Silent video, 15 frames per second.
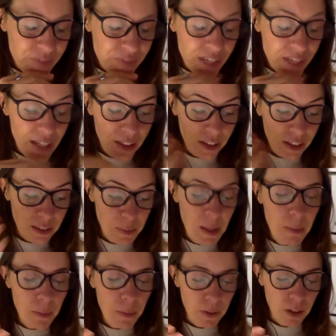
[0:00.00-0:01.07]
in those
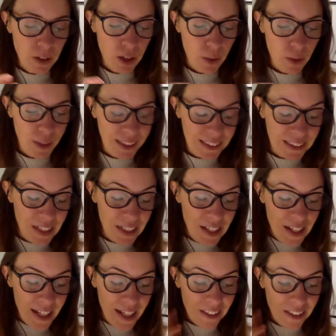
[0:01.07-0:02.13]
people you know it's
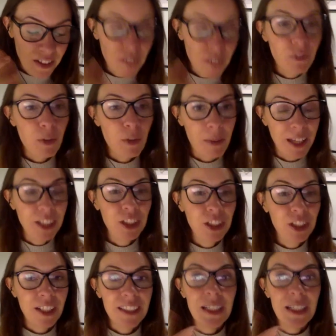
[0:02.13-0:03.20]
it's not
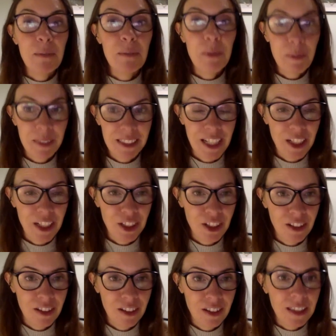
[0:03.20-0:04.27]
information it's
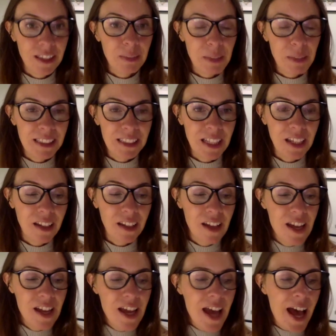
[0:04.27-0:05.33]
implementation that's missing
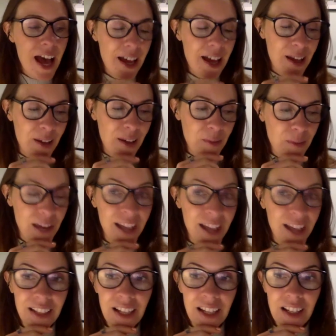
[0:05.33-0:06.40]
um
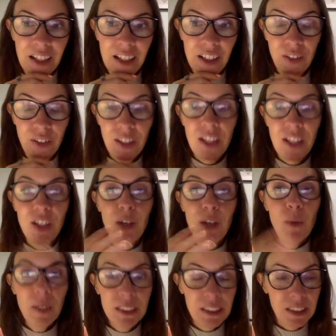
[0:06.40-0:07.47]
and and, and you know they knew
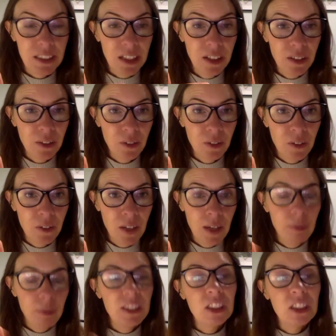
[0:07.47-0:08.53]
what to do it
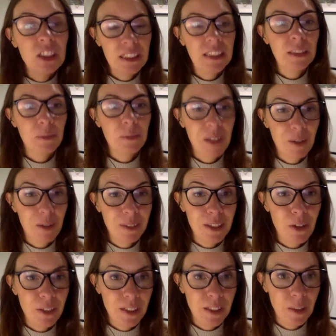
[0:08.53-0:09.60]
was just that something was
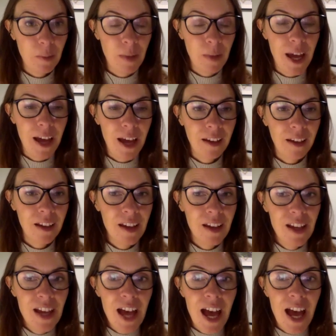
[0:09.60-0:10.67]
holding them back
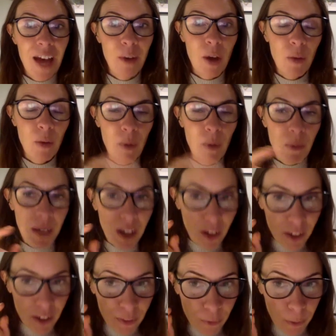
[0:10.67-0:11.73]
and and when we
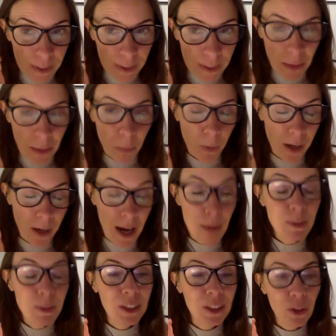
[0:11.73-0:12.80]
kind of was, were
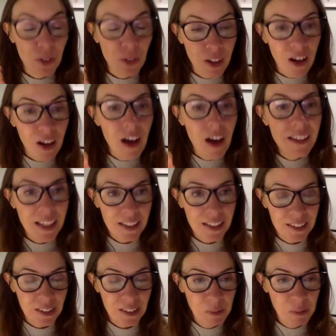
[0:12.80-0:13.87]
able to unlock that
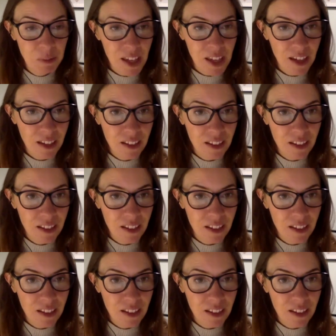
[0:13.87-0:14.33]
something